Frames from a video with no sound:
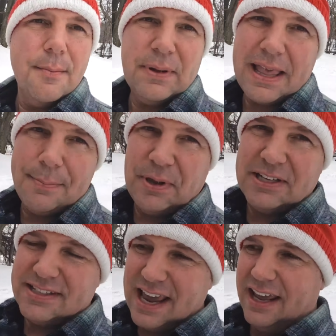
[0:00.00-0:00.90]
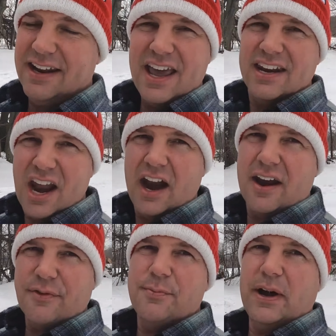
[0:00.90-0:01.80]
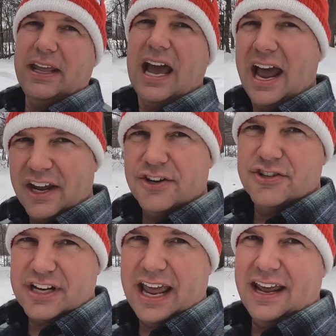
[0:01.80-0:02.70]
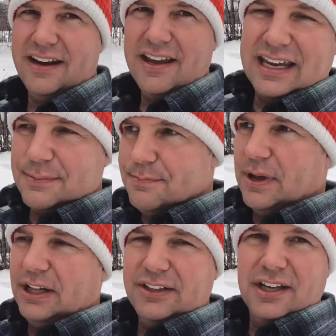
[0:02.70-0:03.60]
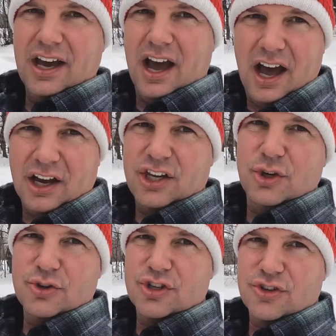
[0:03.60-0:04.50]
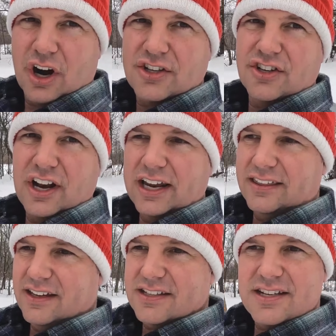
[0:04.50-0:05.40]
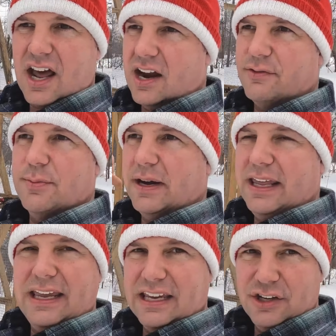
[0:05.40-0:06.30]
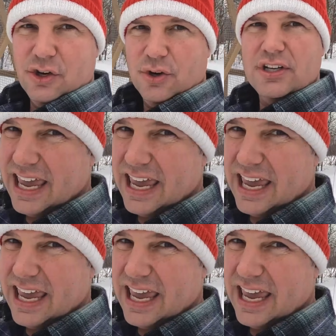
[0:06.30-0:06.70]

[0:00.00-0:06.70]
But that being said, not everybody, I understand, can build a huge structure like this. Not everybody can do it.